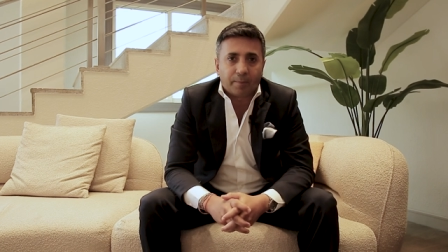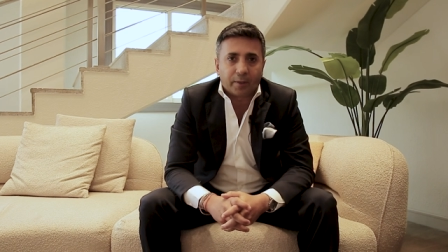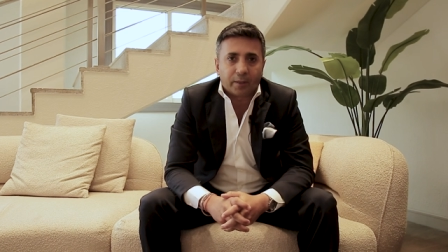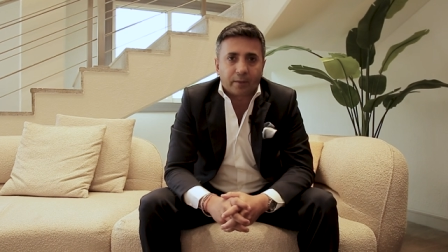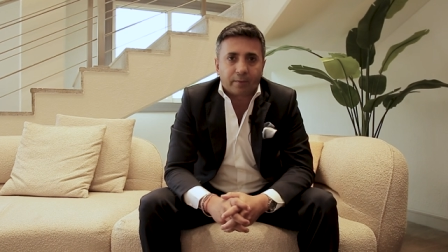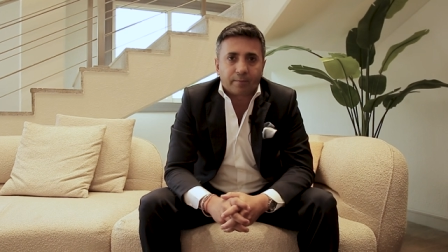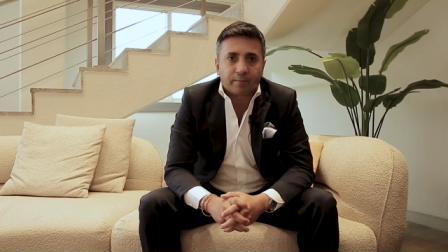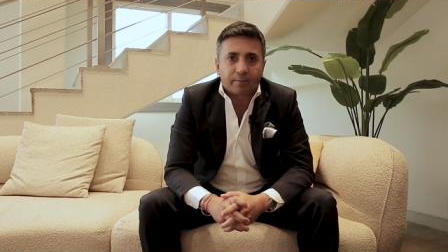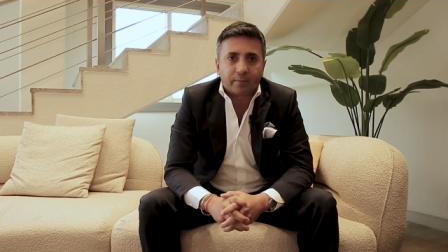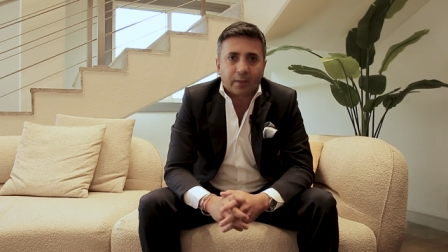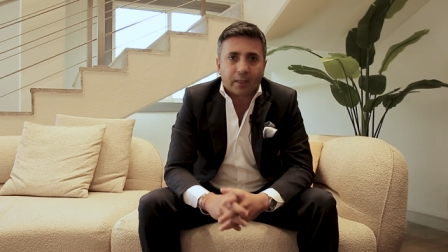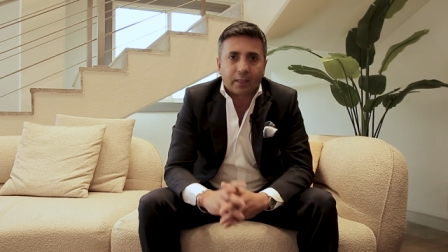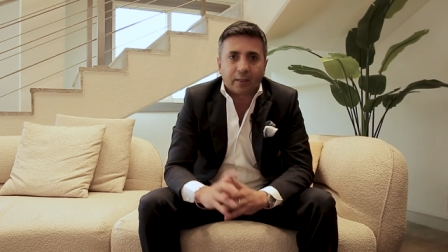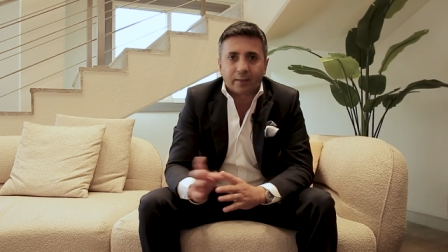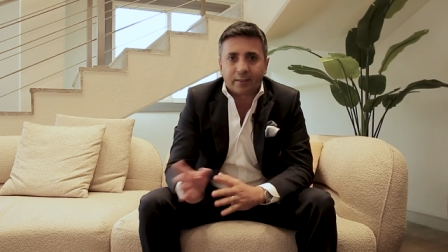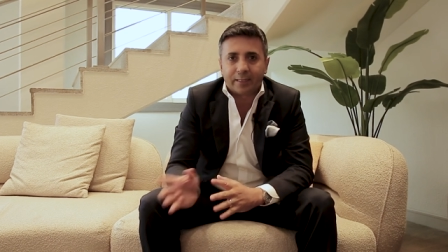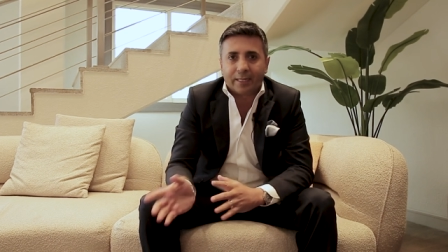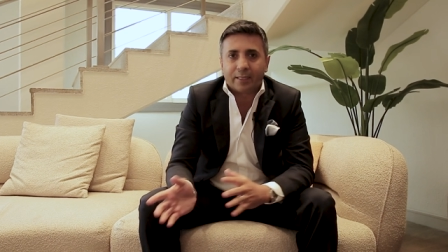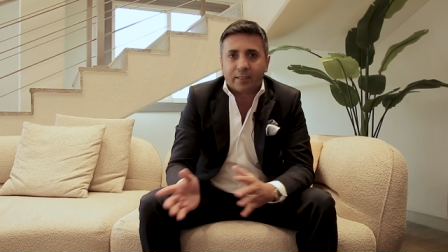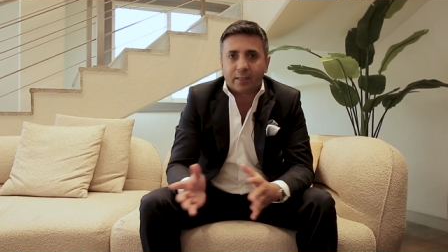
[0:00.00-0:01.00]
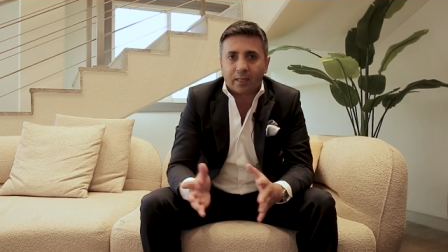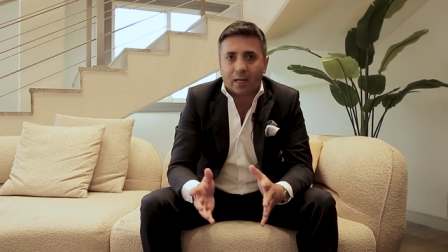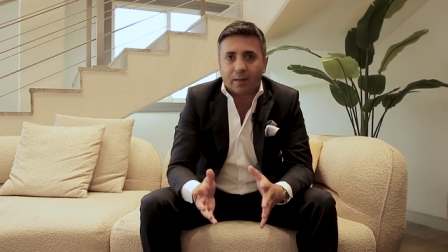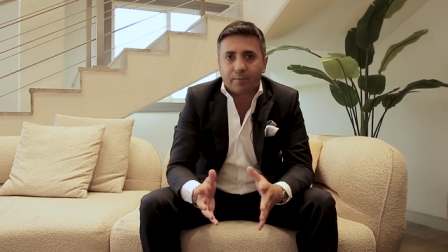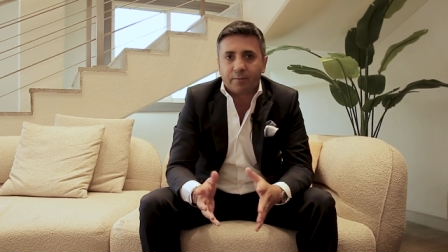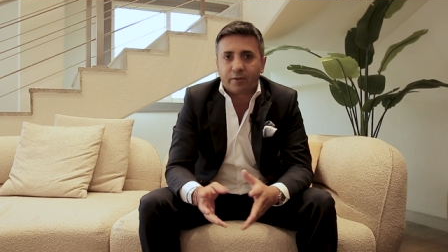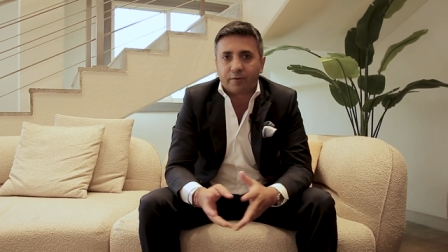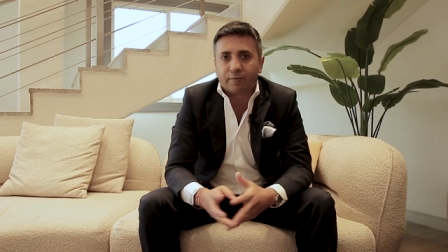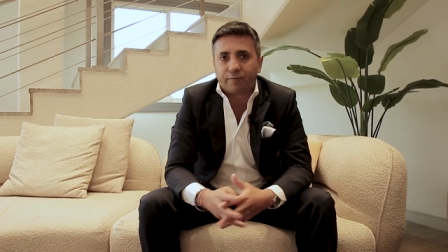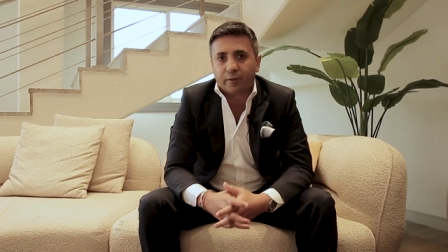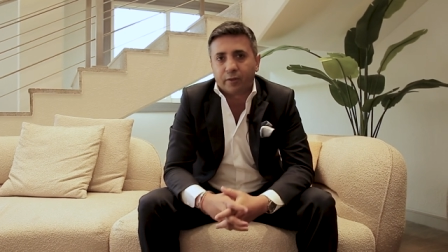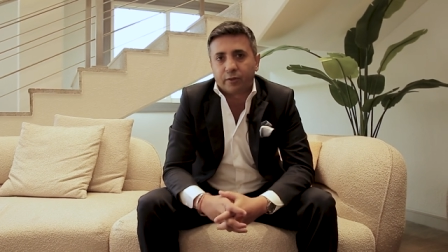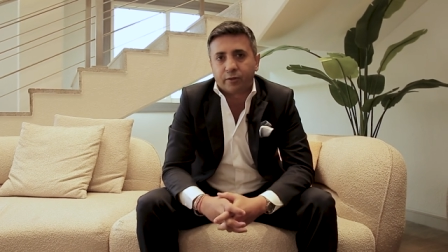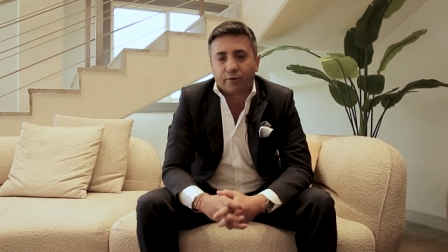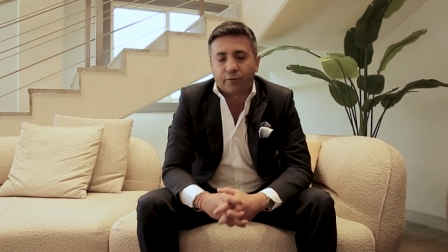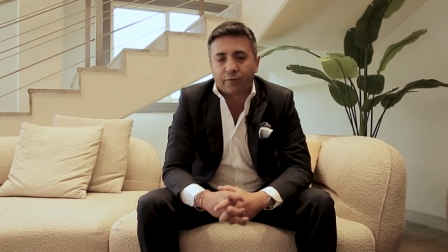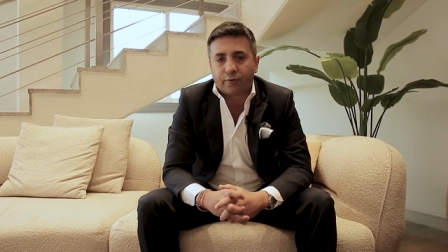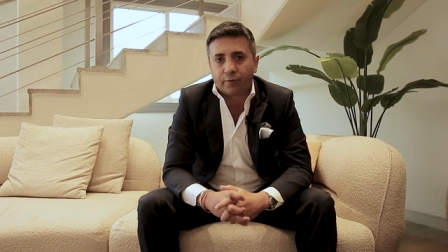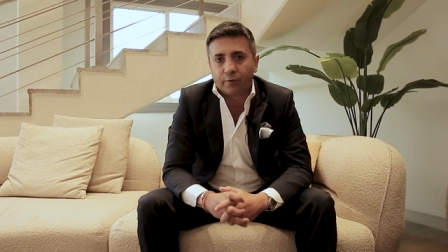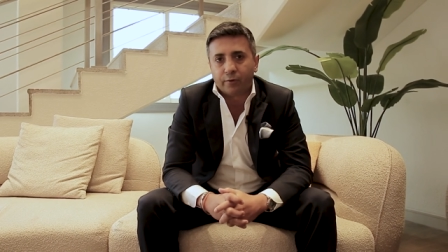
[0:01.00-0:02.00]
but it'll take time to
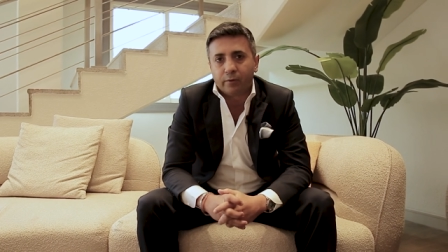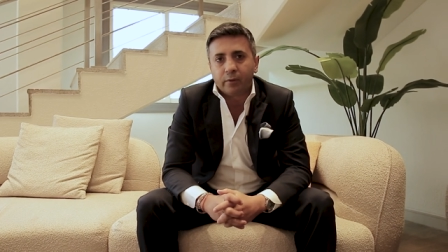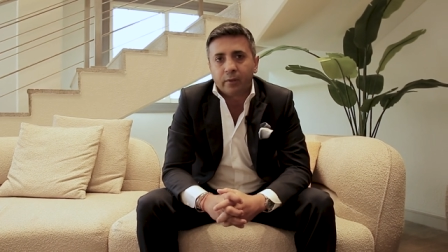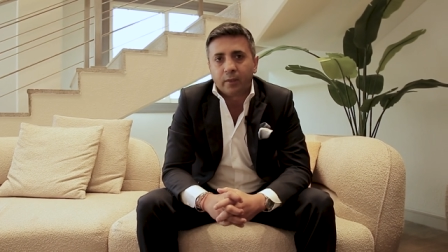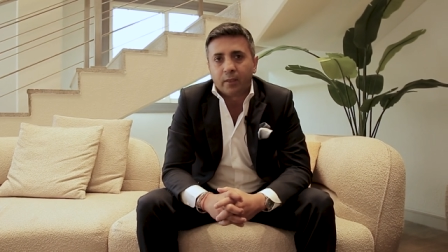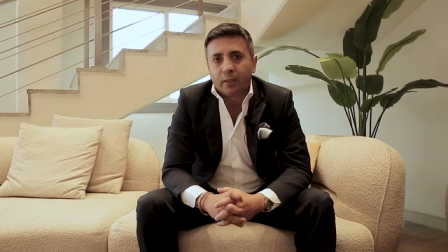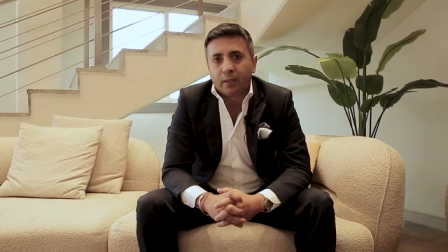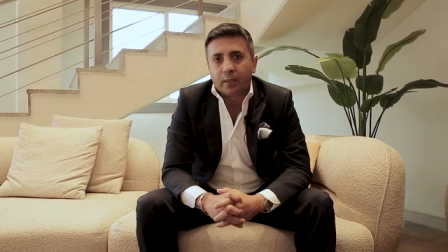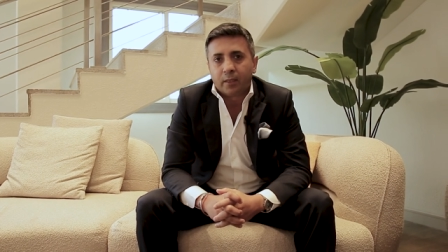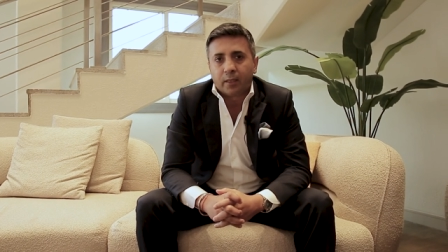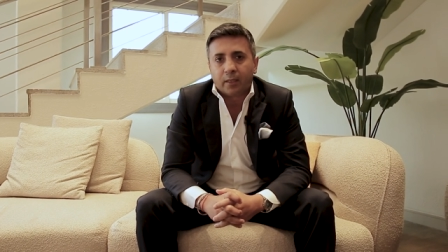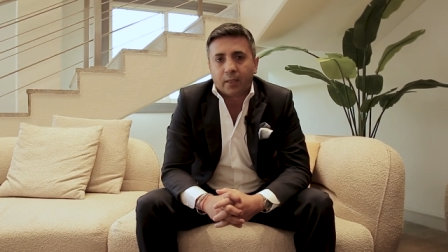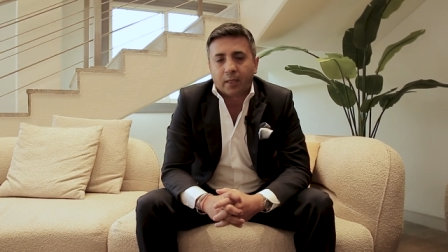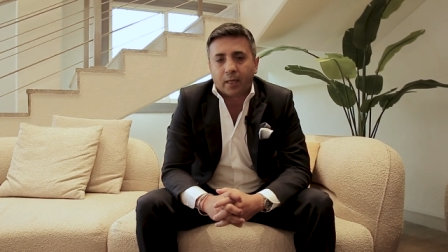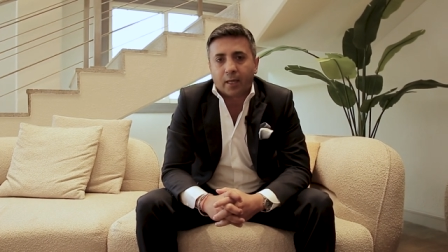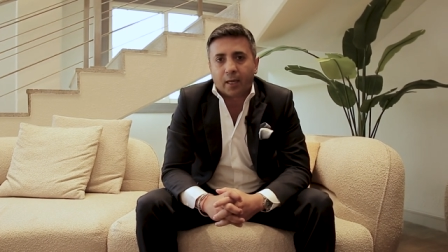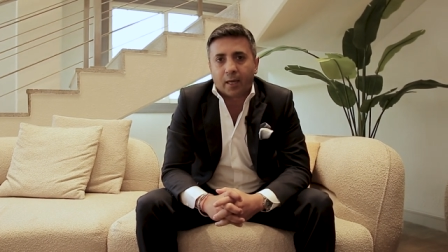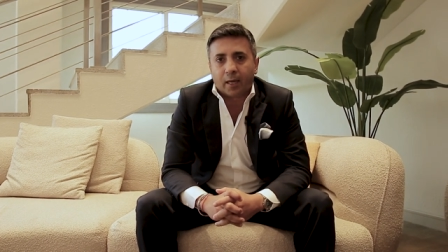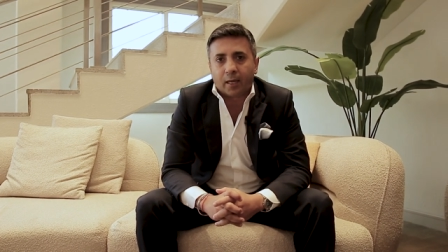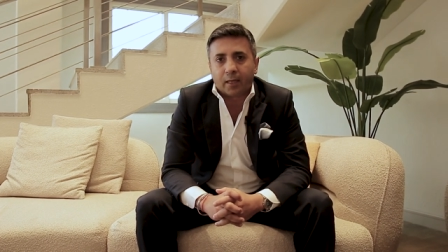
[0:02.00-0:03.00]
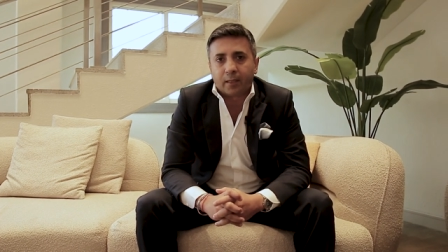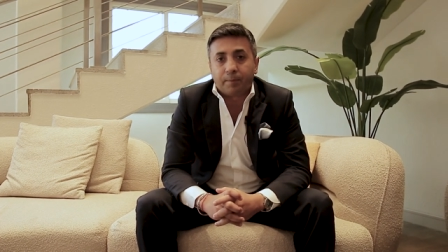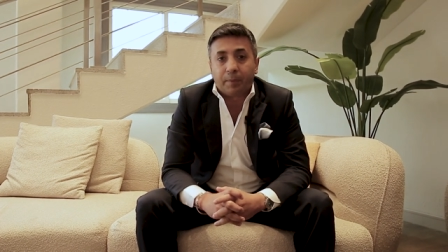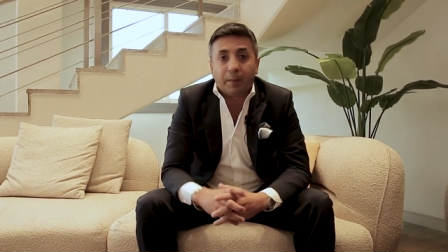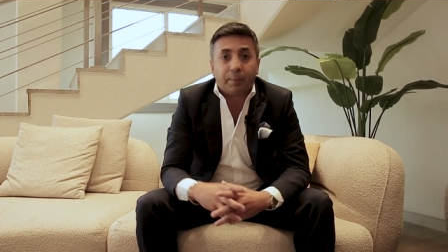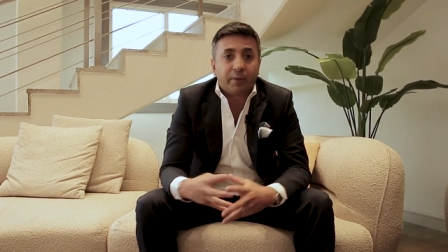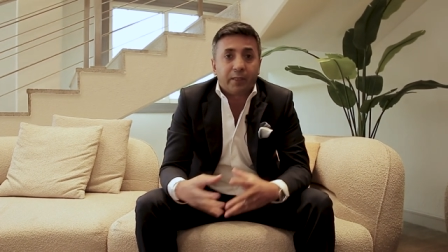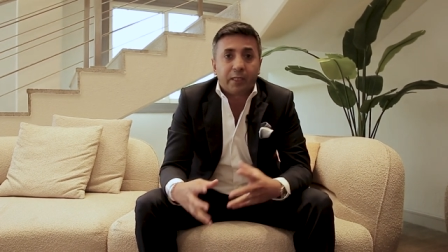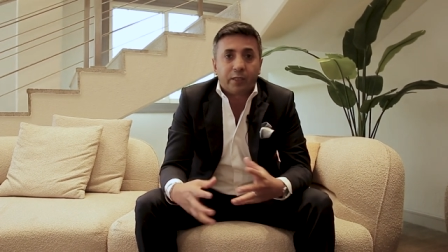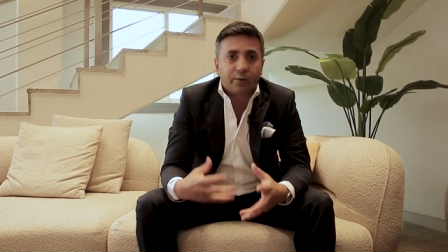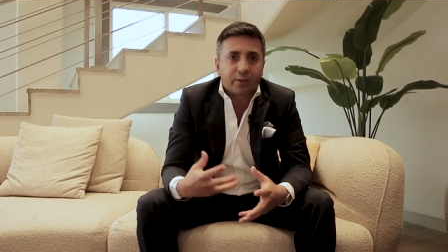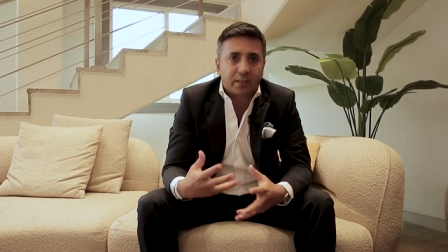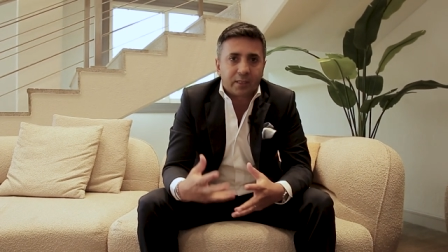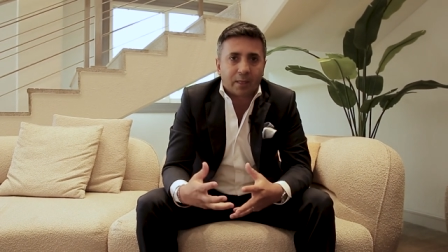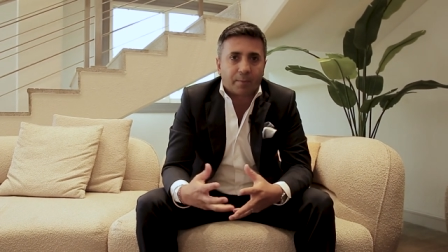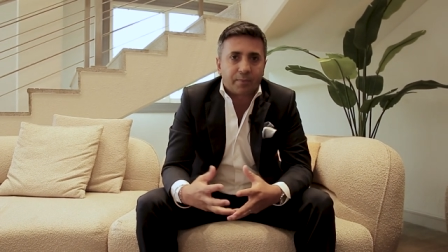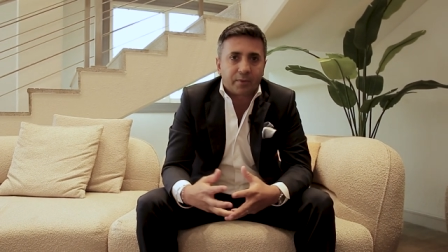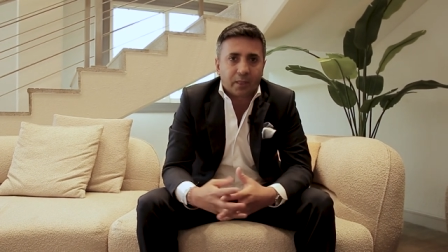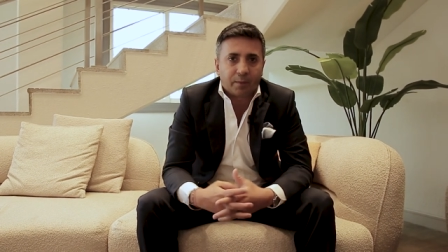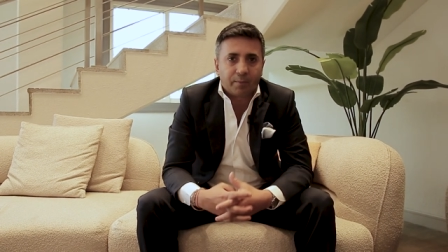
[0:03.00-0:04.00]
filter through and people need to
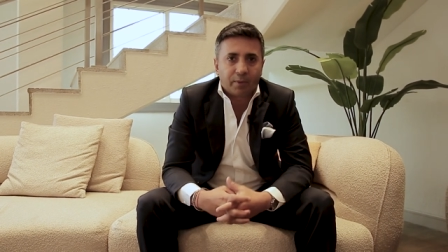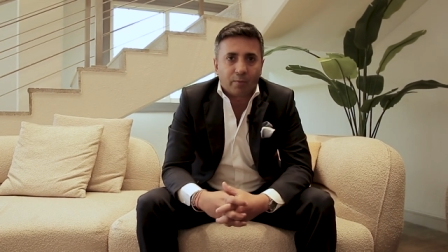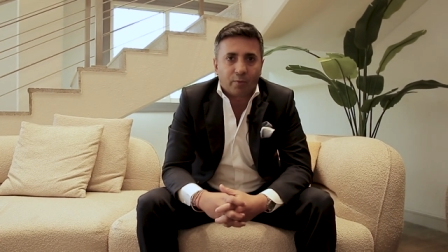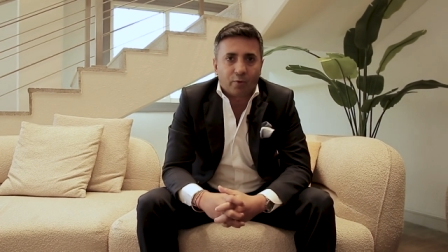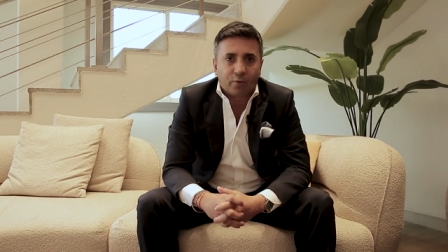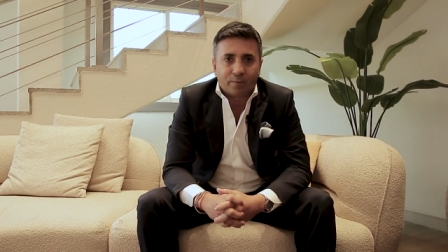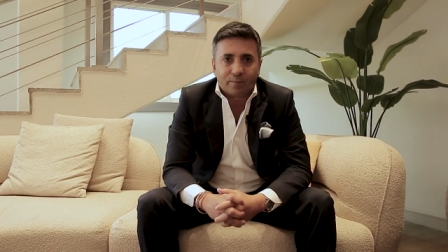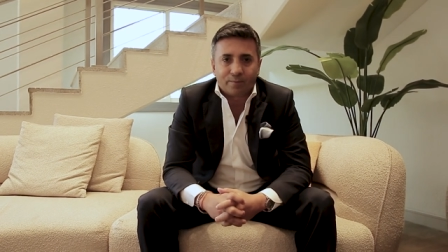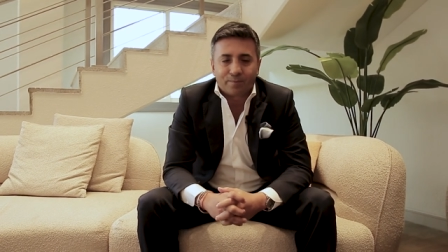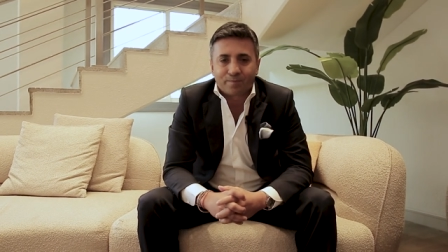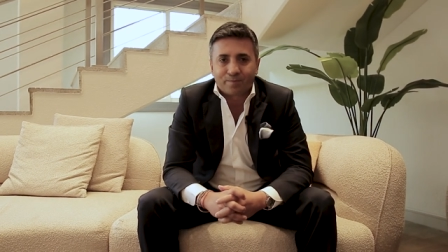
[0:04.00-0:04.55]
accept it a bit more.